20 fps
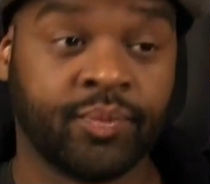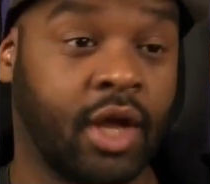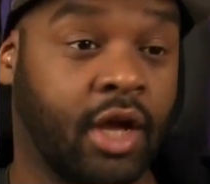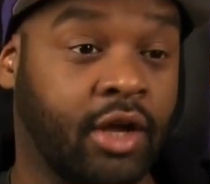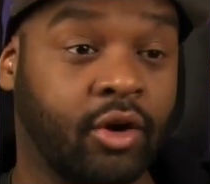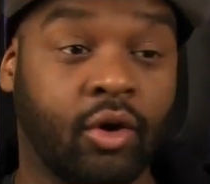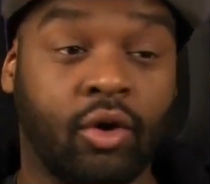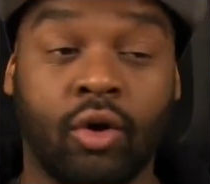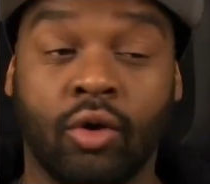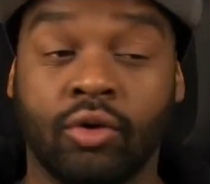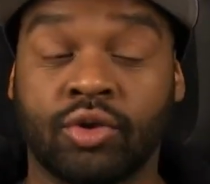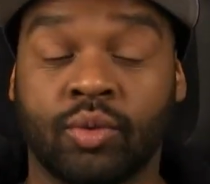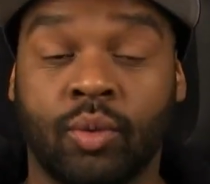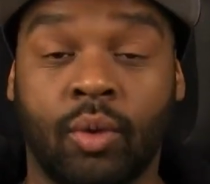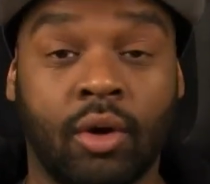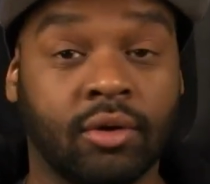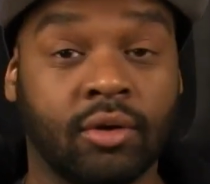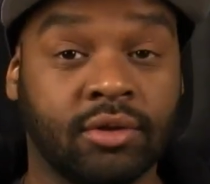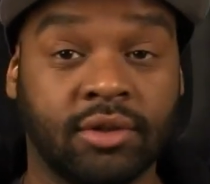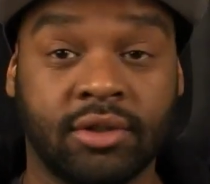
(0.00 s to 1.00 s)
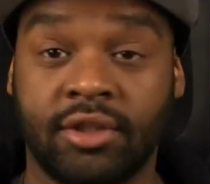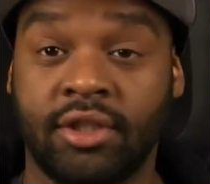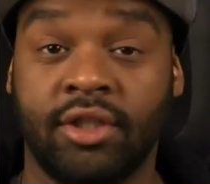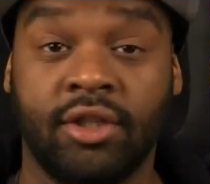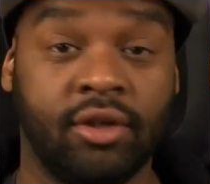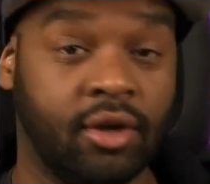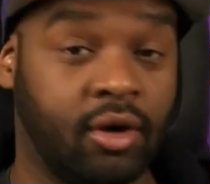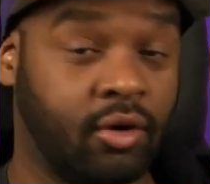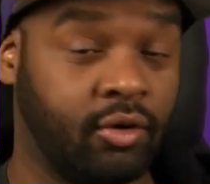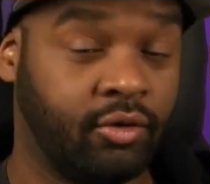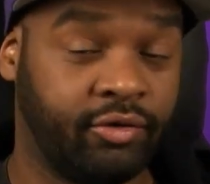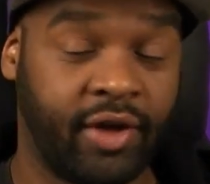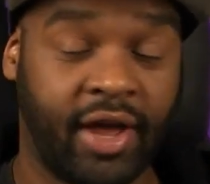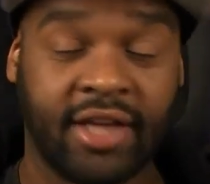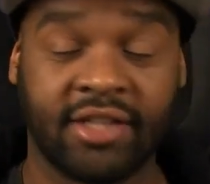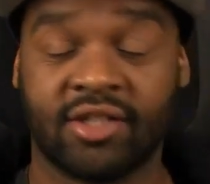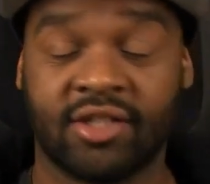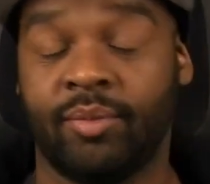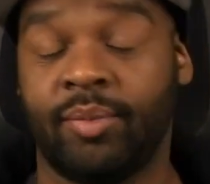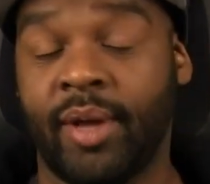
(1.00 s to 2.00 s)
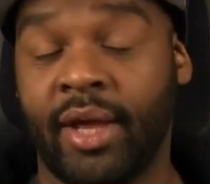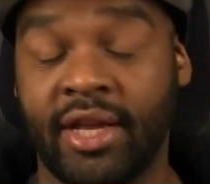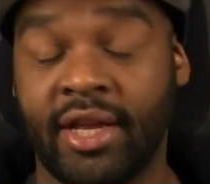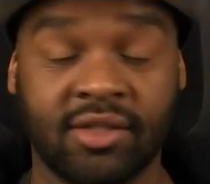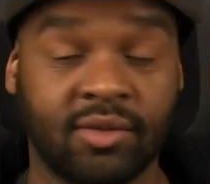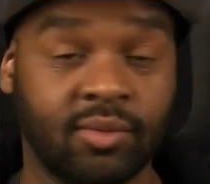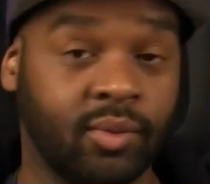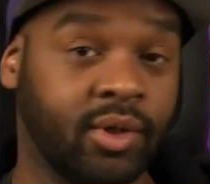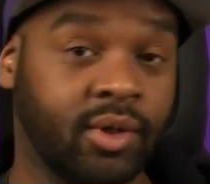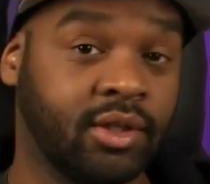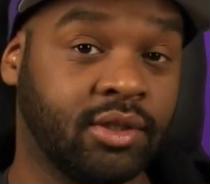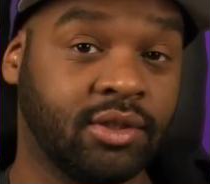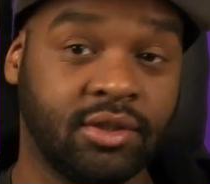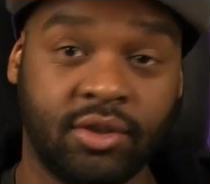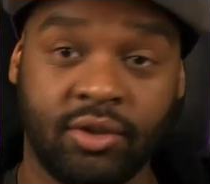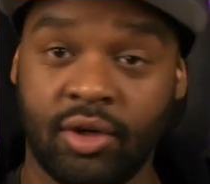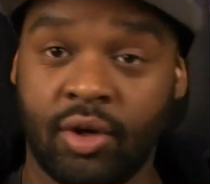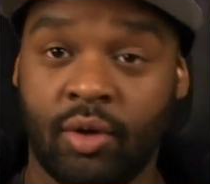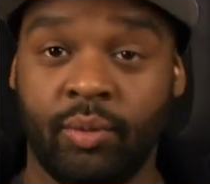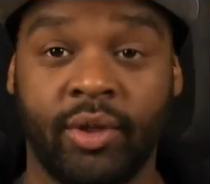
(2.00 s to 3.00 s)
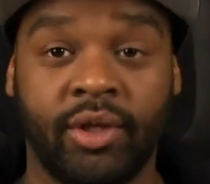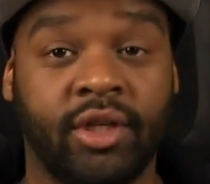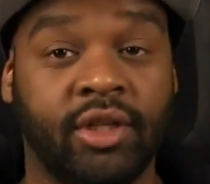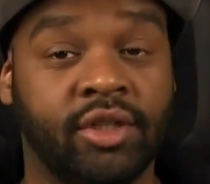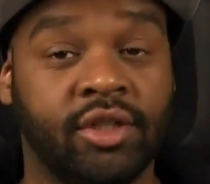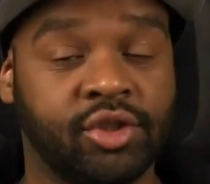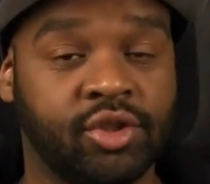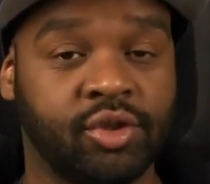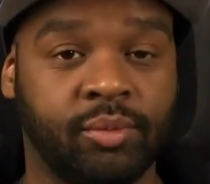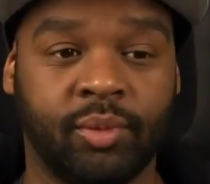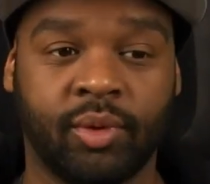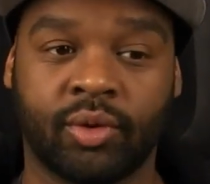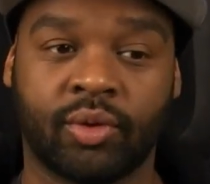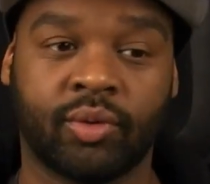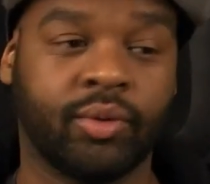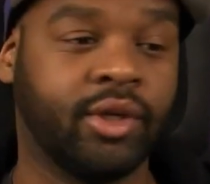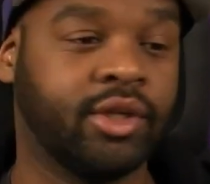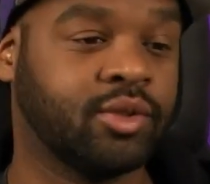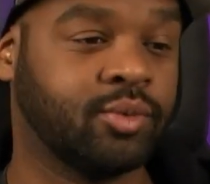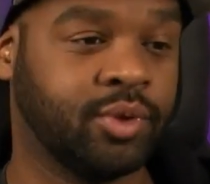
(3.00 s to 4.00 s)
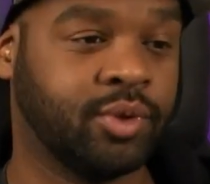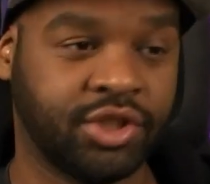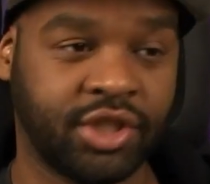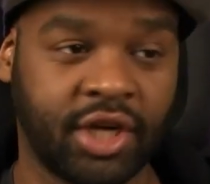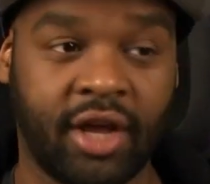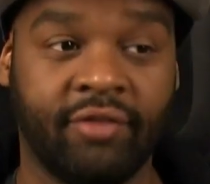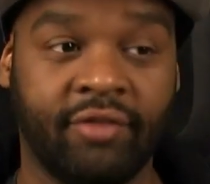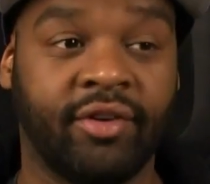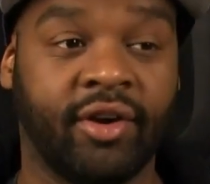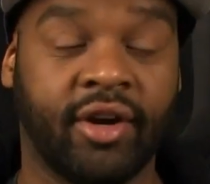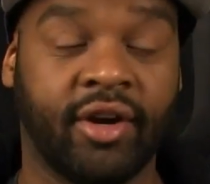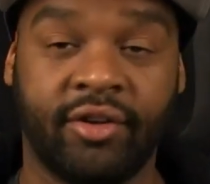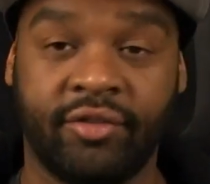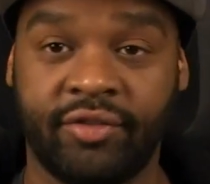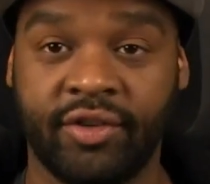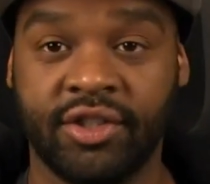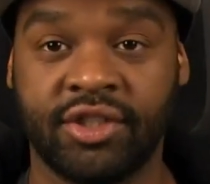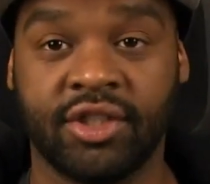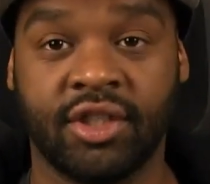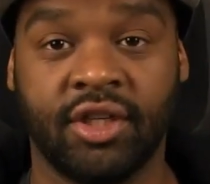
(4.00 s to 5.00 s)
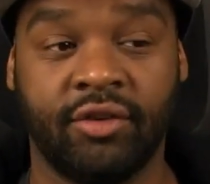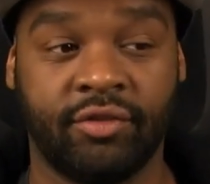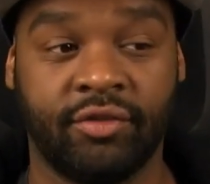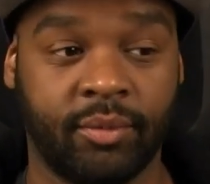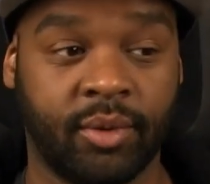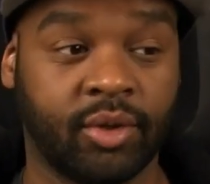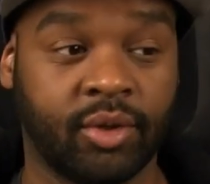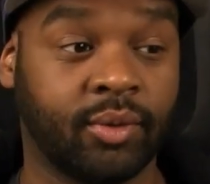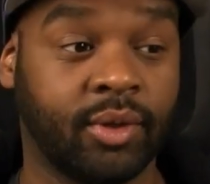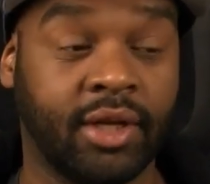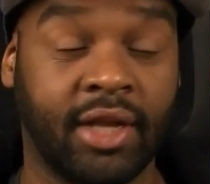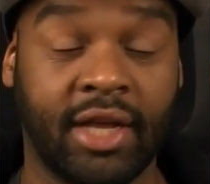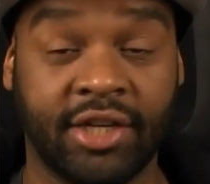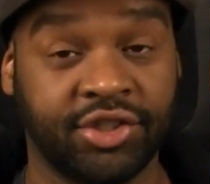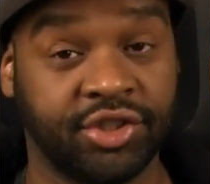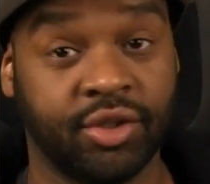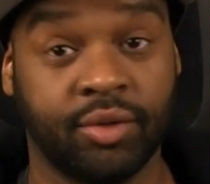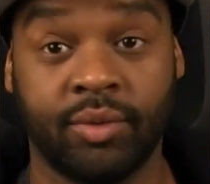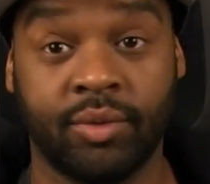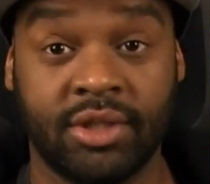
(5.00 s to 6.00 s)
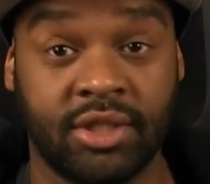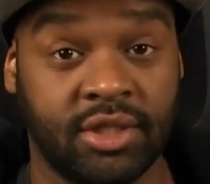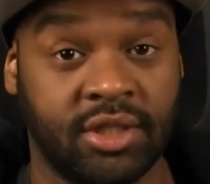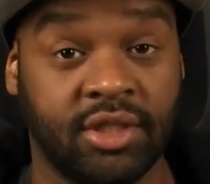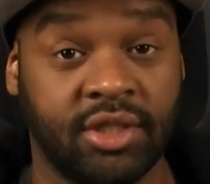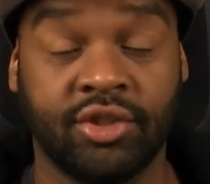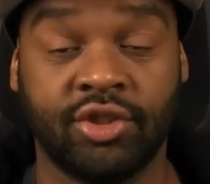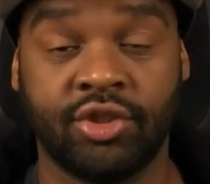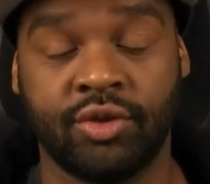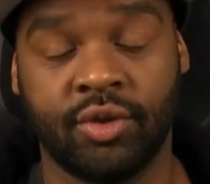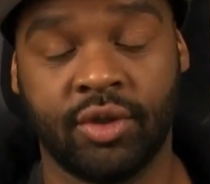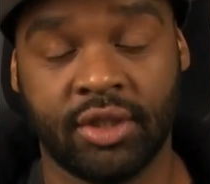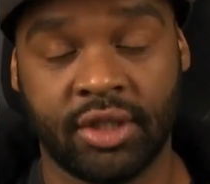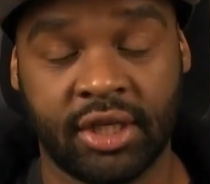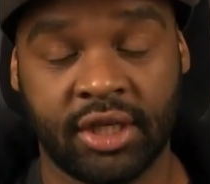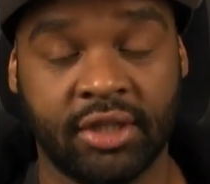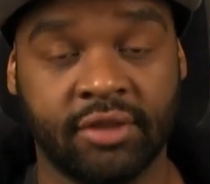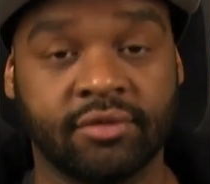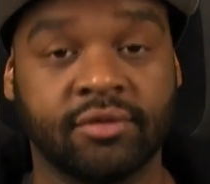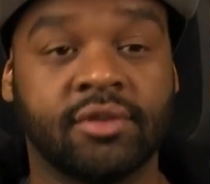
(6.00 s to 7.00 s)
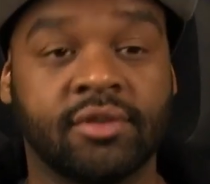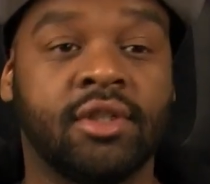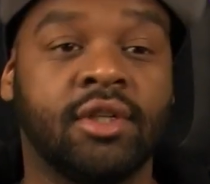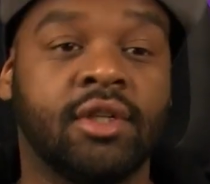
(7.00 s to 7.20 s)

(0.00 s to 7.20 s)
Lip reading: I know Coach Walton, faster pace, we need to shoot more threes. We shot very efficiently from the 3 last year. We just didn't shoot enough.